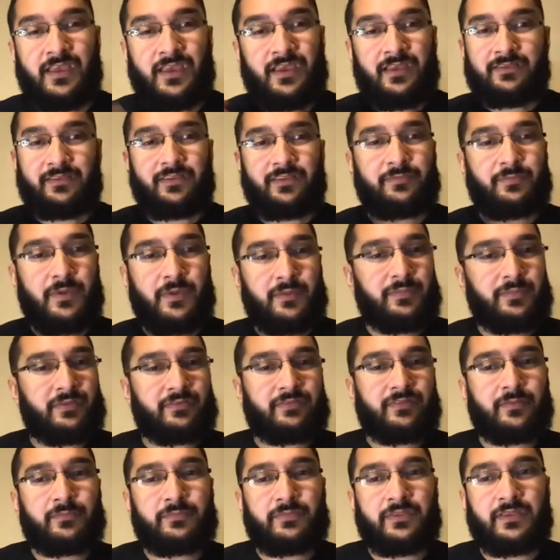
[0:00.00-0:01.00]
this might be
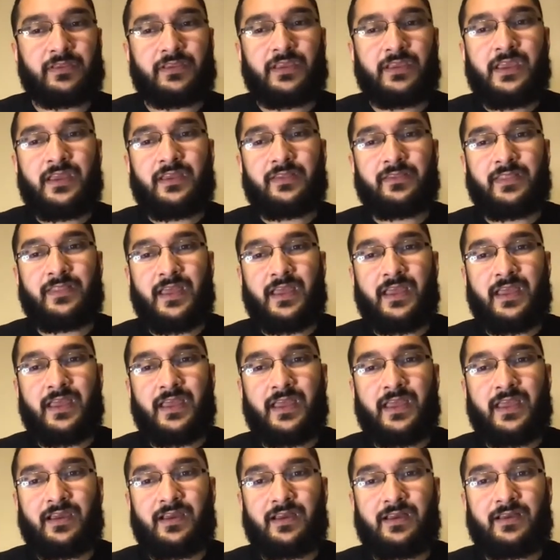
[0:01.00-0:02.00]
something that
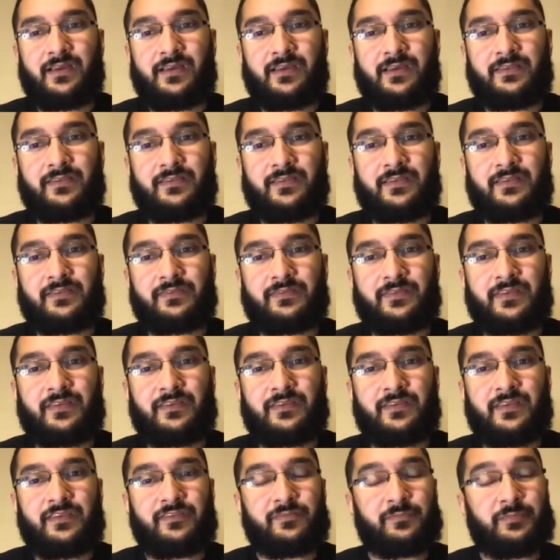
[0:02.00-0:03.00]
is
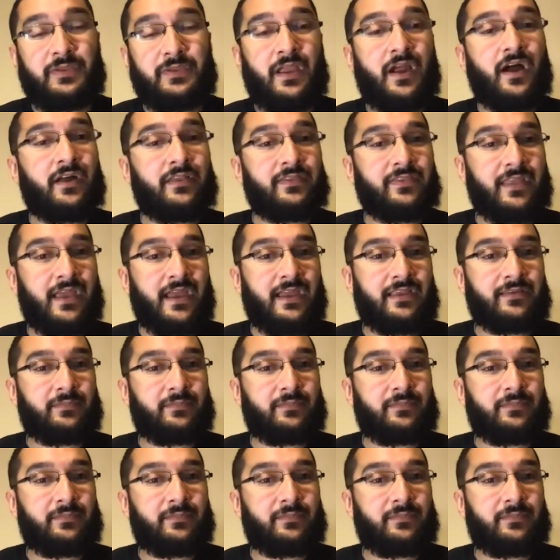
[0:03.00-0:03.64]
beyond that.